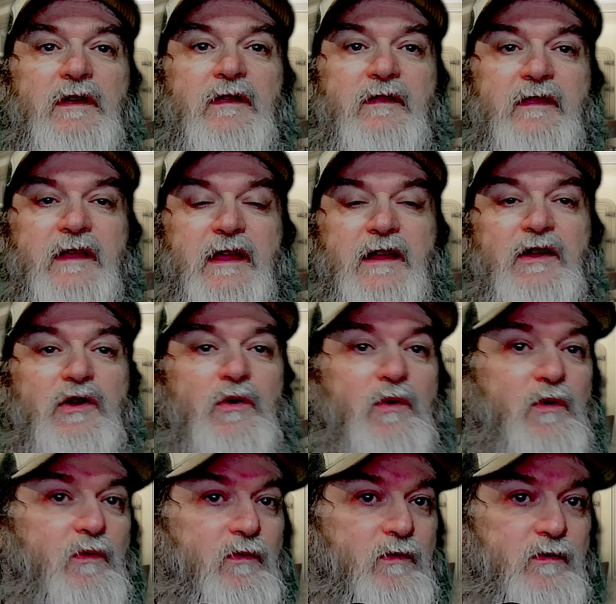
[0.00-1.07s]
that
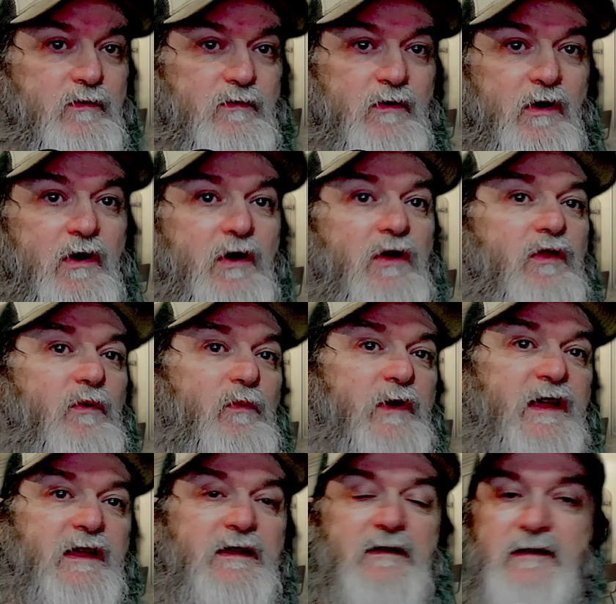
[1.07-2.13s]
go all the
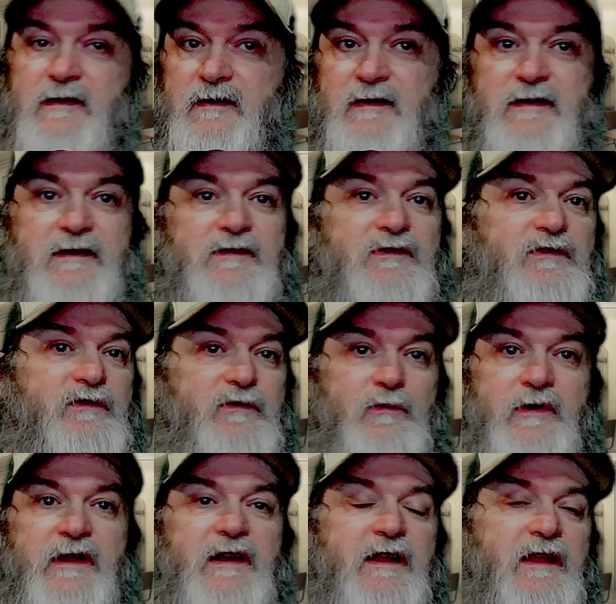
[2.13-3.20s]
way, at least
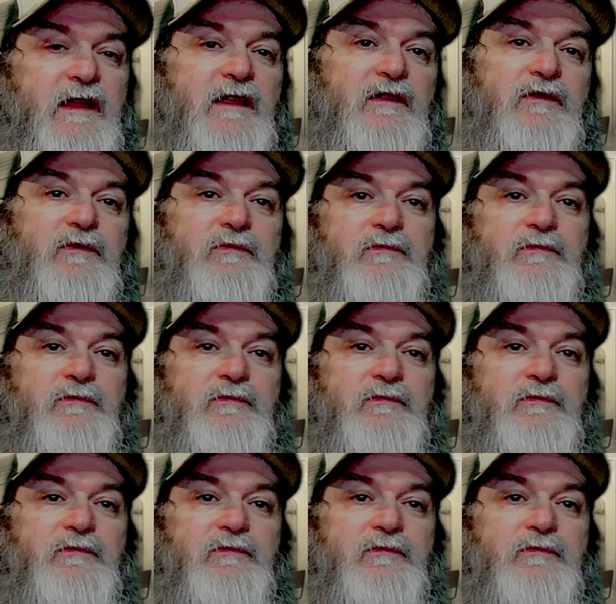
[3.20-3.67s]
3 to